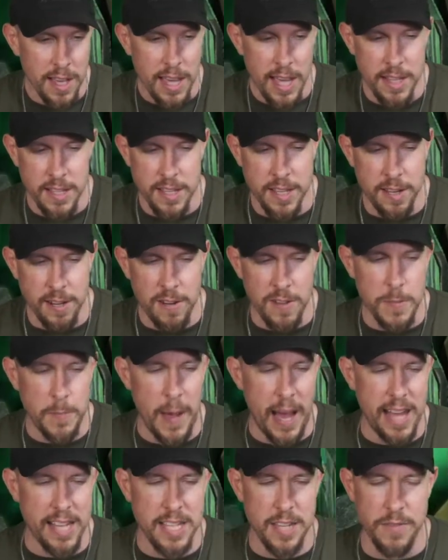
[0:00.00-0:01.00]
and Seeker's
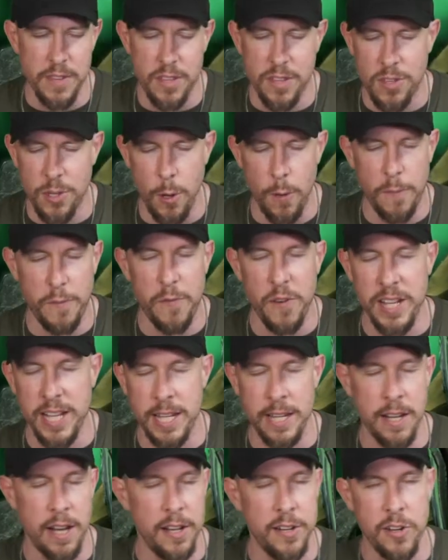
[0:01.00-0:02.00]
passive is so
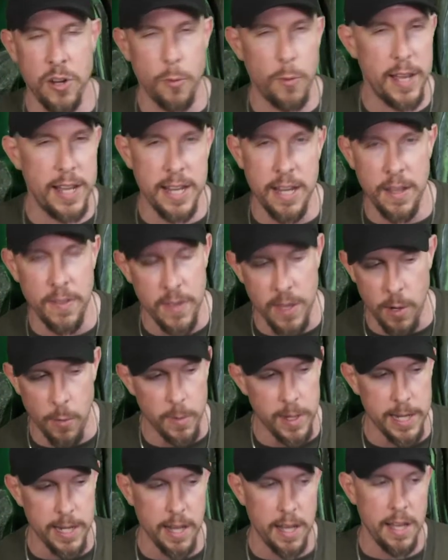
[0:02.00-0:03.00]
freaking underrated in the
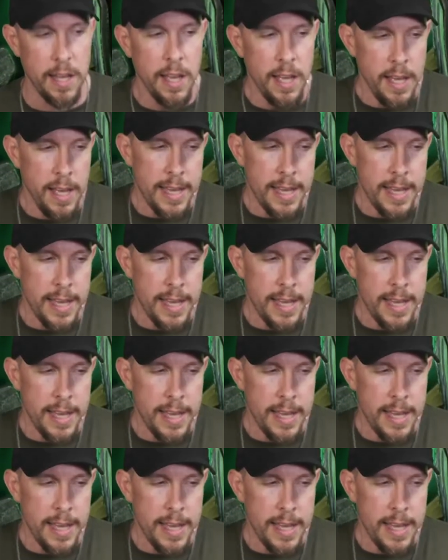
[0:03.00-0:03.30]
arena.